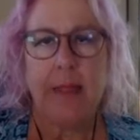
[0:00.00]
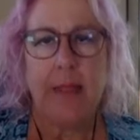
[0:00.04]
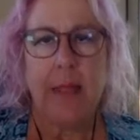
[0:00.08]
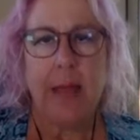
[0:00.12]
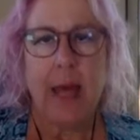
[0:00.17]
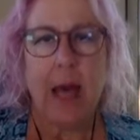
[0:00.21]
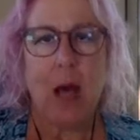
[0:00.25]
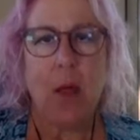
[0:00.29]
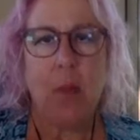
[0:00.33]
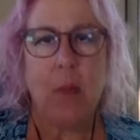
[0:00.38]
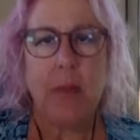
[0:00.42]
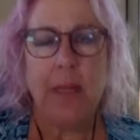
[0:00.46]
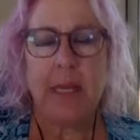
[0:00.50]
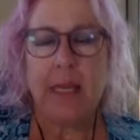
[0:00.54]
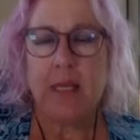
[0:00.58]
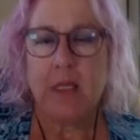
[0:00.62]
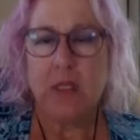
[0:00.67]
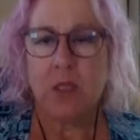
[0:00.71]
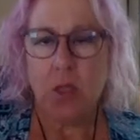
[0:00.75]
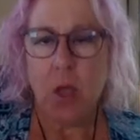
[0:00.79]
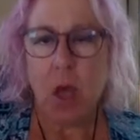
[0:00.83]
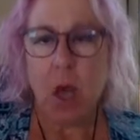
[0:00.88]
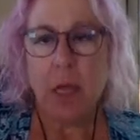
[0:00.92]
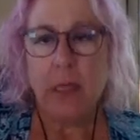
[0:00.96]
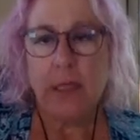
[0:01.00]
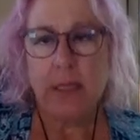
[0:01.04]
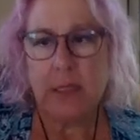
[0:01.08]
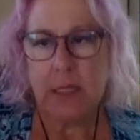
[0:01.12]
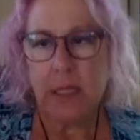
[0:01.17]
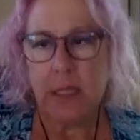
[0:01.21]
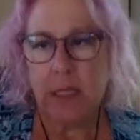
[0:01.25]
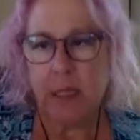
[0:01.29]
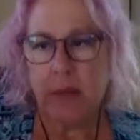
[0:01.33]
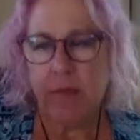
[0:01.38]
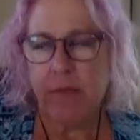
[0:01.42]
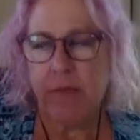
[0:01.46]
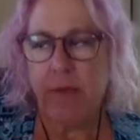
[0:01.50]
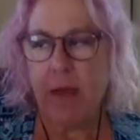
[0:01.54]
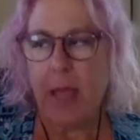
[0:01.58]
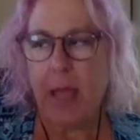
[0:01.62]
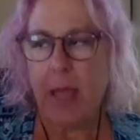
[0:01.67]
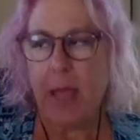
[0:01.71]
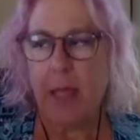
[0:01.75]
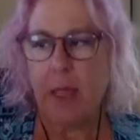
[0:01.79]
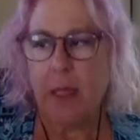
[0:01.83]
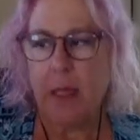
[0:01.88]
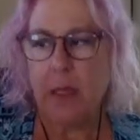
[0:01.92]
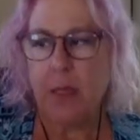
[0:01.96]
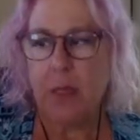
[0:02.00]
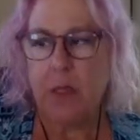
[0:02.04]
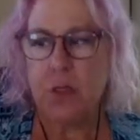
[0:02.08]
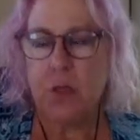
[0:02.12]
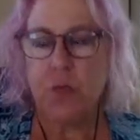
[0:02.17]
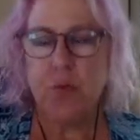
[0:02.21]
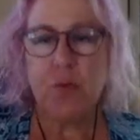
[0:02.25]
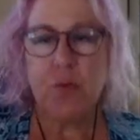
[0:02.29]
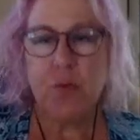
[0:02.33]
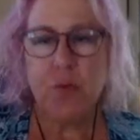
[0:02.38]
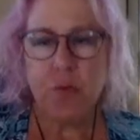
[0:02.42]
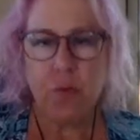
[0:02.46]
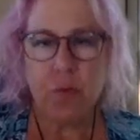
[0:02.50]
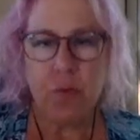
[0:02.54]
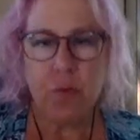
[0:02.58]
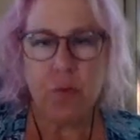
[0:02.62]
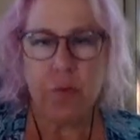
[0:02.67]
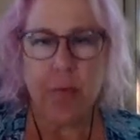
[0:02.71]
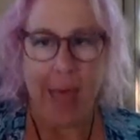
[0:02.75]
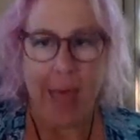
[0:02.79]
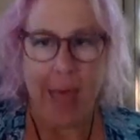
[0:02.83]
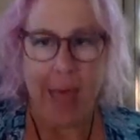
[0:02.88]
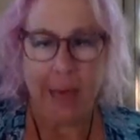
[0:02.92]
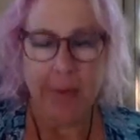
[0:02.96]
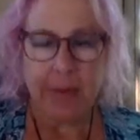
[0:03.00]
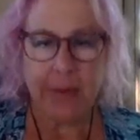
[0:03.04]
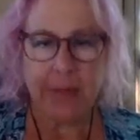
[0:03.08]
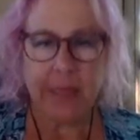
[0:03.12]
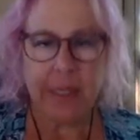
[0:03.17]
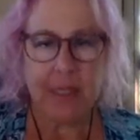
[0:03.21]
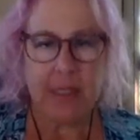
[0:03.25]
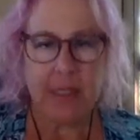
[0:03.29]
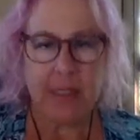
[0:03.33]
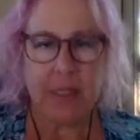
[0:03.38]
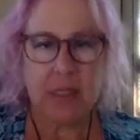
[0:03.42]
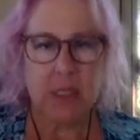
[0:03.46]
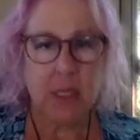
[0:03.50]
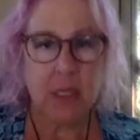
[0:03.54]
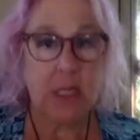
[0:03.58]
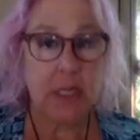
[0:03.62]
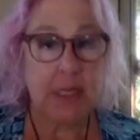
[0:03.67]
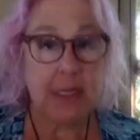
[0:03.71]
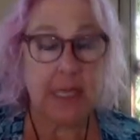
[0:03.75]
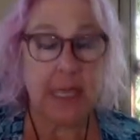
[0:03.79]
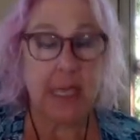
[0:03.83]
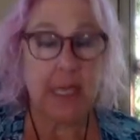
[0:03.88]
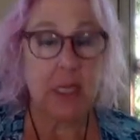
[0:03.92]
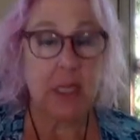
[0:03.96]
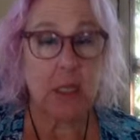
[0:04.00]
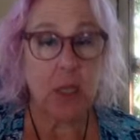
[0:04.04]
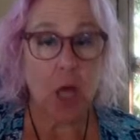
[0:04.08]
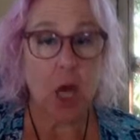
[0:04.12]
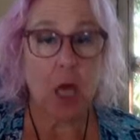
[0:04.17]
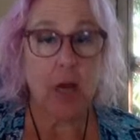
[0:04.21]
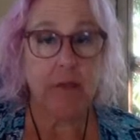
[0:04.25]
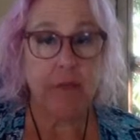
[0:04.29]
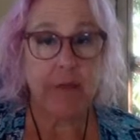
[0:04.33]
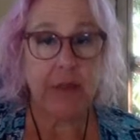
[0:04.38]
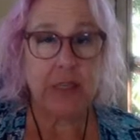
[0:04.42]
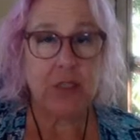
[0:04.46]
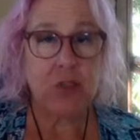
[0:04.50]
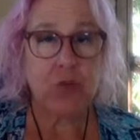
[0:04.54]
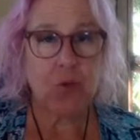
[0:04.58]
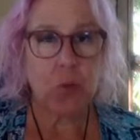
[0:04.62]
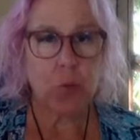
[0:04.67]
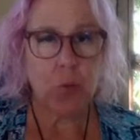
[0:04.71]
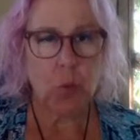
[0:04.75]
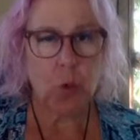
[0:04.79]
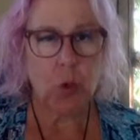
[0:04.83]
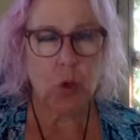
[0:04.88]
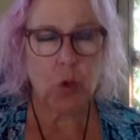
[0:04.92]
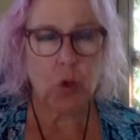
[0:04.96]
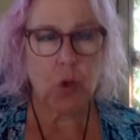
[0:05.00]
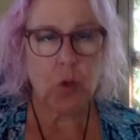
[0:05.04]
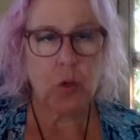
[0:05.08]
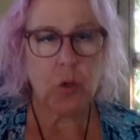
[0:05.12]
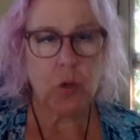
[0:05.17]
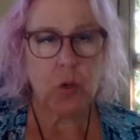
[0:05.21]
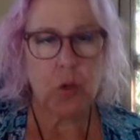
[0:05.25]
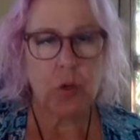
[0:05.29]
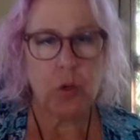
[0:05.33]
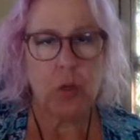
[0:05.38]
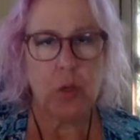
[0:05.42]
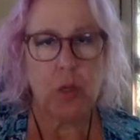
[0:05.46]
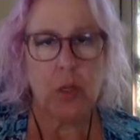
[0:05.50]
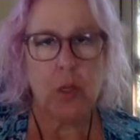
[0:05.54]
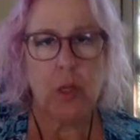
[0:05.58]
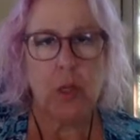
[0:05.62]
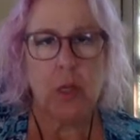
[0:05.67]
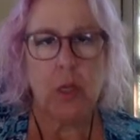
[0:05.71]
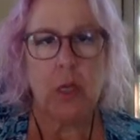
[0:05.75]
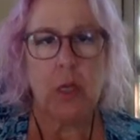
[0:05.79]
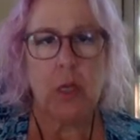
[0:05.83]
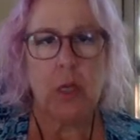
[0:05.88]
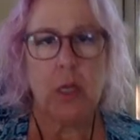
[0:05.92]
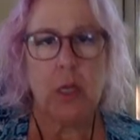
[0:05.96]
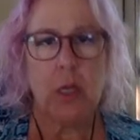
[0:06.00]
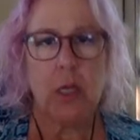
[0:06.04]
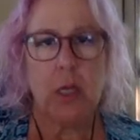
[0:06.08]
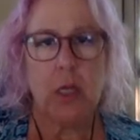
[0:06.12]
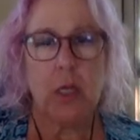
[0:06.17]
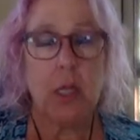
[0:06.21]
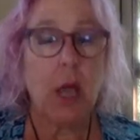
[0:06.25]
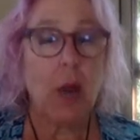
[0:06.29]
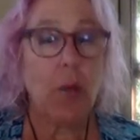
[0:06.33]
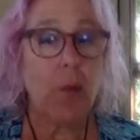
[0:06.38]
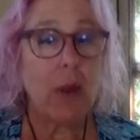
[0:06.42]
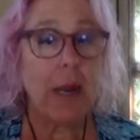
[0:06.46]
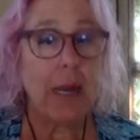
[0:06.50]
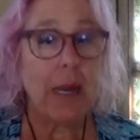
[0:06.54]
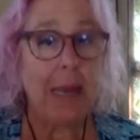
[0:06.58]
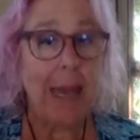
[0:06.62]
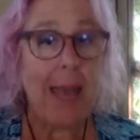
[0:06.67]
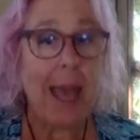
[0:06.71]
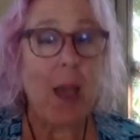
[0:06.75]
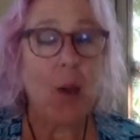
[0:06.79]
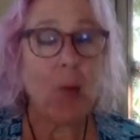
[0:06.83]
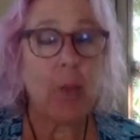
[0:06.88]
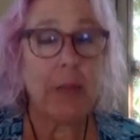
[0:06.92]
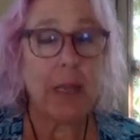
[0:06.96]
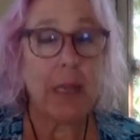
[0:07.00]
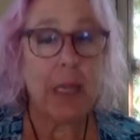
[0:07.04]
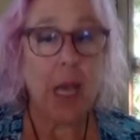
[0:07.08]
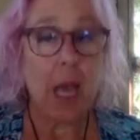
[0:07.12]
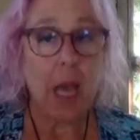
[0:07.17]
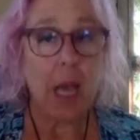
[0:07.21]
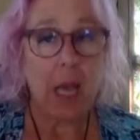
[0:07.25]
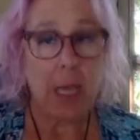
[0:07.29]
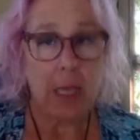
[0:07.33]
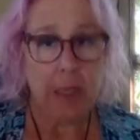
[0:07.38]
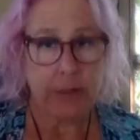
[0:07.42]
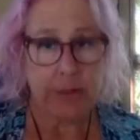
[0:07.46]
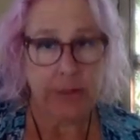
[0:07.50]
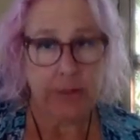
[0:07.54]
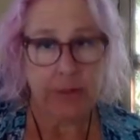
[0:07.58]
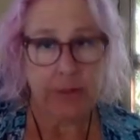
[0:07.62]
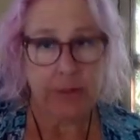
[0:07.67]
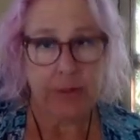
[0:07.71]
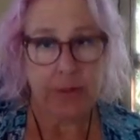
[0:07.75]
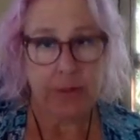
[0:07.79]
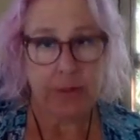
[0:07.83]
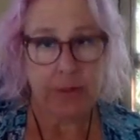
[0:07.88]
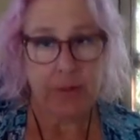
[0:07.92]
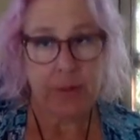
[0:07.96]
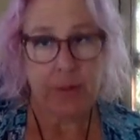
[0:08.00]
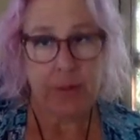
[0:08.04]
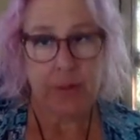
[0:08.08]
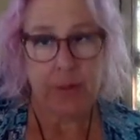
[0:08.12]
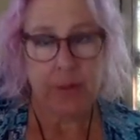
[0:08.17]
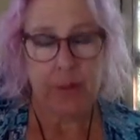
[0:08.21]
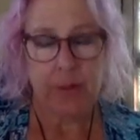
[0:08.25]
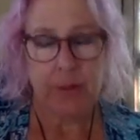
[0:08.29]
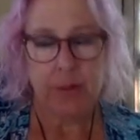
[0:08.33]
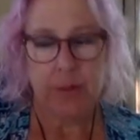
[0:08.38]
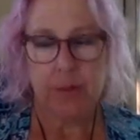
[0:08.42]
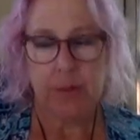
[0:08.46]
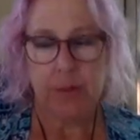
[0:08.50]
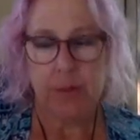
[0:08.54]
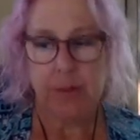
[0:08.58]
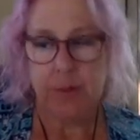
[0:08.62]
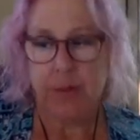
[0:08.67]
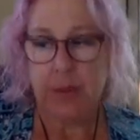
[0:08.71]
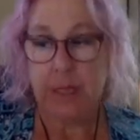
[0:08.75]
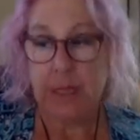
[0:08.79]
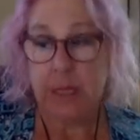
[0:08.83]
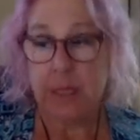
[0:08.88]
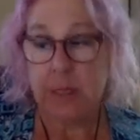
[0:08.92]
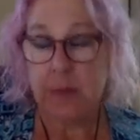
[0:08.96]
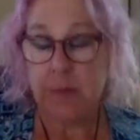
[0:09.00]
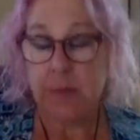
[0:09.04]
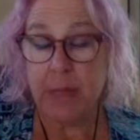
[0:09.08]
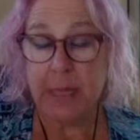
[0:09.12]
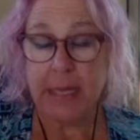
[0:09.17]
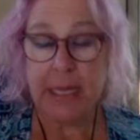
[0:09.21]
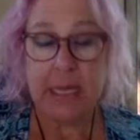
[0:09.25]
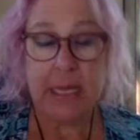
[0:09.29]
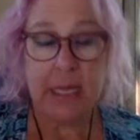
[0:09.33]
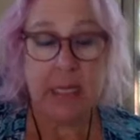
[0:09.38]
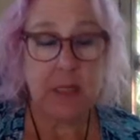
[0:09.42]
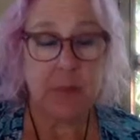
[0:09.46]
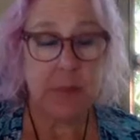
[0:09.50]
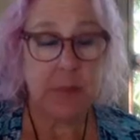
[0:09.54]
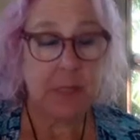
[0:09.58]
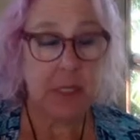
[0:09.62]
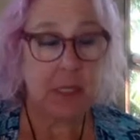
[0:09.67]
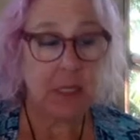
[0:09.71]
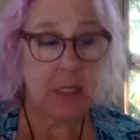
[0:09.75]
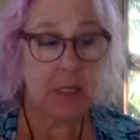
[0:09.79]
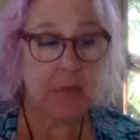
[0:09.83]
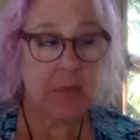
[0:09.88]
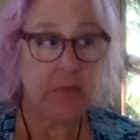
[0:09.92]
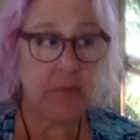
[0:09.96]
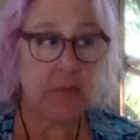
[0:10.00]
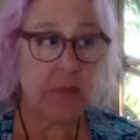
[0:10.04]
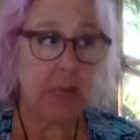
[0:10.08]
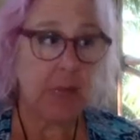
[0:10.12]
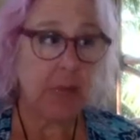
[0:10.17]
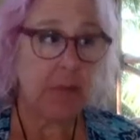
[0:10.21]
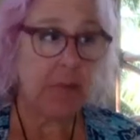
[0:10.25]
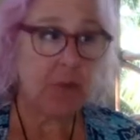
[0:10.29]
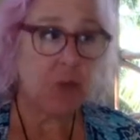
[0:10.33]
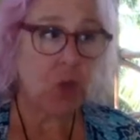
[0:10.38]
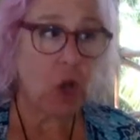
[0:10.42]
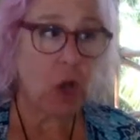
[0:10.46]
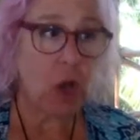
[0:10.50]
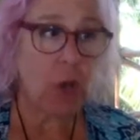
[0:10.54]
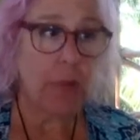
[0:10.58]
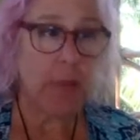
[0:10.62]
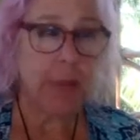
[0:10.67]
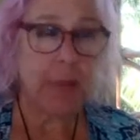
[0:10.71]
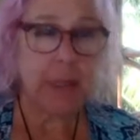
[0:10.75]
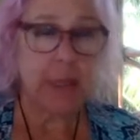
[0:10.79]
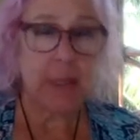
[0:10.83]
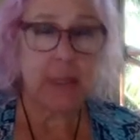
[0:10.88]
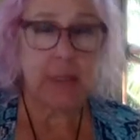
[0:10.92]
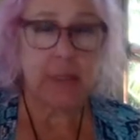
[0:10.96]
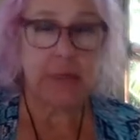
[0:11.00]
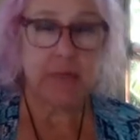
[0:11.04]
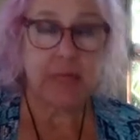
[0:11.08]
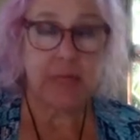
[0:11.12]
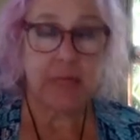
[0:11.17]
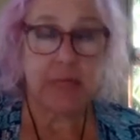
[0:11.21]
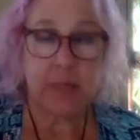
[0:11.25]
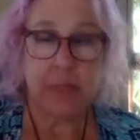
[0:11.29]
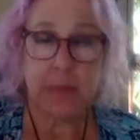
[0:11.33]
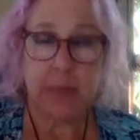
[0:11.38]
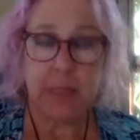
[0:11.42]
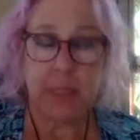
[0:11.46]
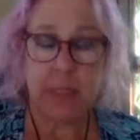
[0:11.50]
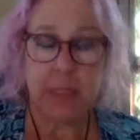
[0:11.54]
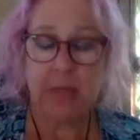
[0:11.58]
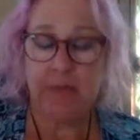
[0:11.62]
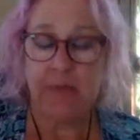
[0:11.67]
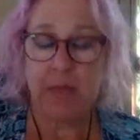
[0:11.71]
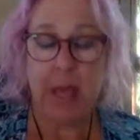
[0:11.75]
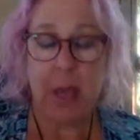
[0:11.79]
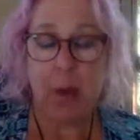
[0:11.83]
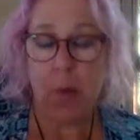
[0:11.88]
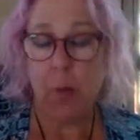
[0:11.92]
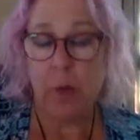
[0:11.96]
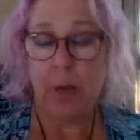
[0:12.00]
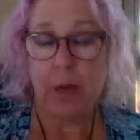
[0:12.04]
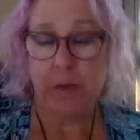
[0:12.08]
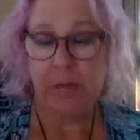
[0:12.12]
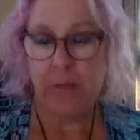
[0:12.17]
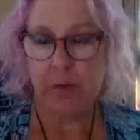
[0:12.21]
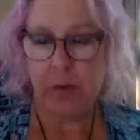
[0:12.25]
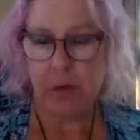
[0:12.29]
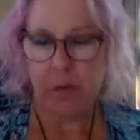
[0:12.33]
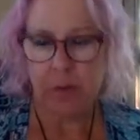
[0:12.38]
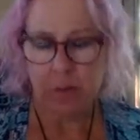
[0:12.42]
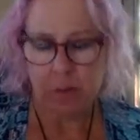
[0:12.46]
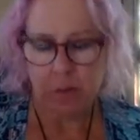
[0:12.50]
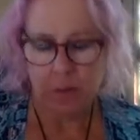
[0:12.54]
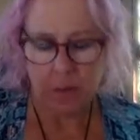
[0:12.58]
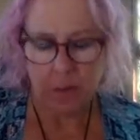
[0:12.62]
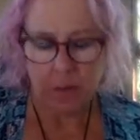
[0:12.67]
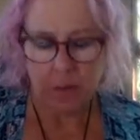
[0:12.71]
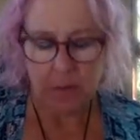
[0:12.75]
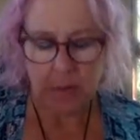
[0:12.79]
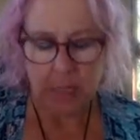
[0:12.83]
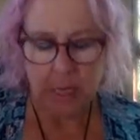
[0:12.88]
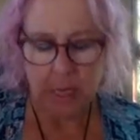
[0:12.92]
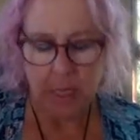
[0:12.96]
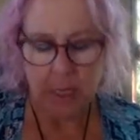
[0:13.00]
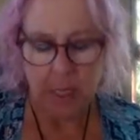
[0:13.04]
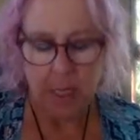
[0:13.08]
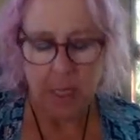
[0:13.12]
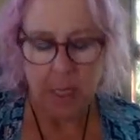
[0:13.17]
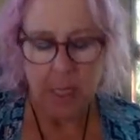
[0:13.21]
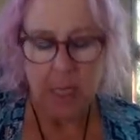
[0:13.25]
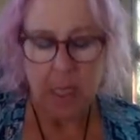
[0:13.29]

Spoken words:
I'll be exhausted if I do that because it's going to take a lot of extra work. Not right now because of my kids, because of my job, because of this, because of that, whatever. Okay?